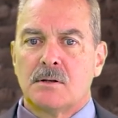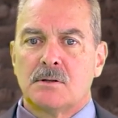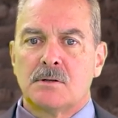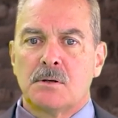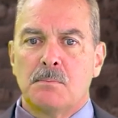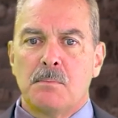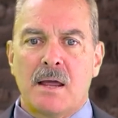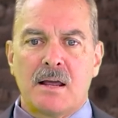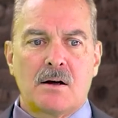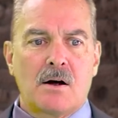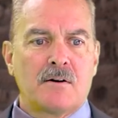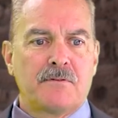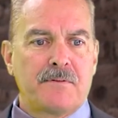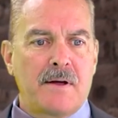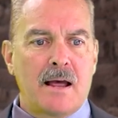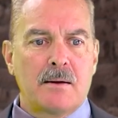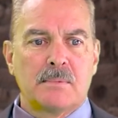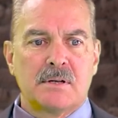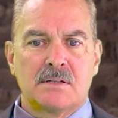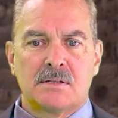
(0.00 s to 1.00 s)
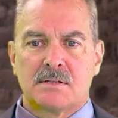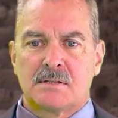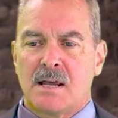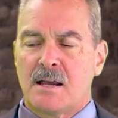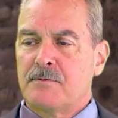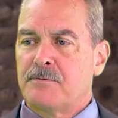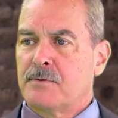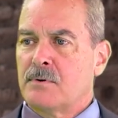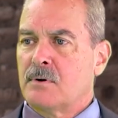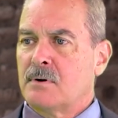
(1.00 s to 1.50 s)
to make our families
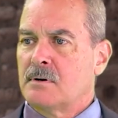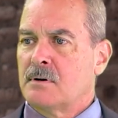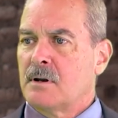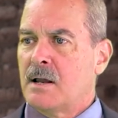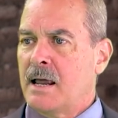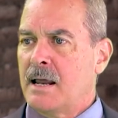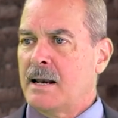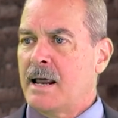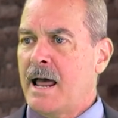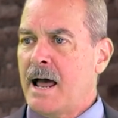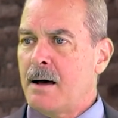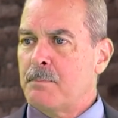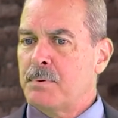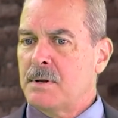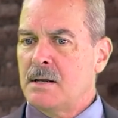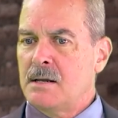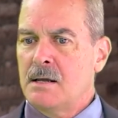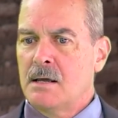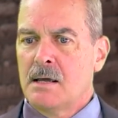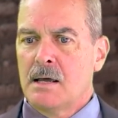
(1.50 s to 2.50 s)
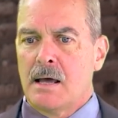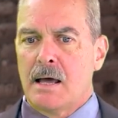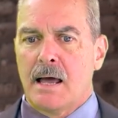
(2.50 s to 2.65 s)
safer and happy,